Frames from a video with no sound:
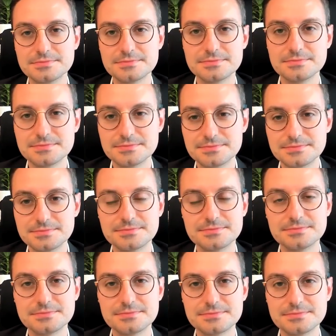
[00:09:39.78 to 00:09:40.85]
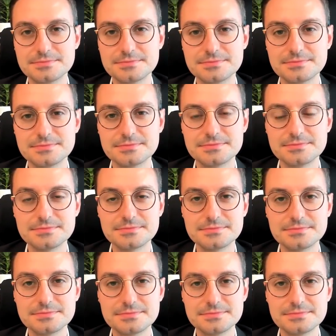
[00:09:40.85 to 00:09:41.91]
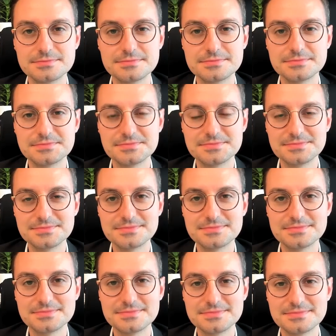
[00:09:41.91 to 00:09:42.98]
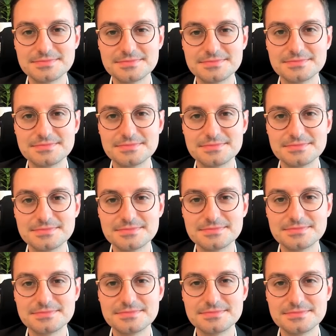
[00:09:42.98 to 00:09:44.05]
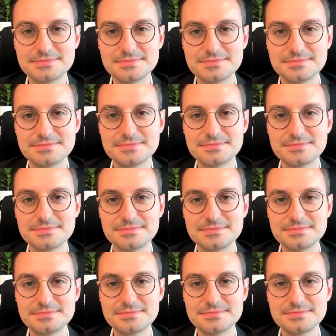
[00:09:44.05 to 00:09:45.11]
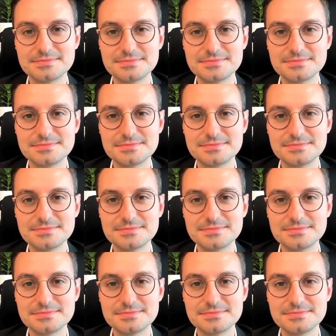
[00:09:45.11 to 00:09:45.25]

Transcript: [no speech]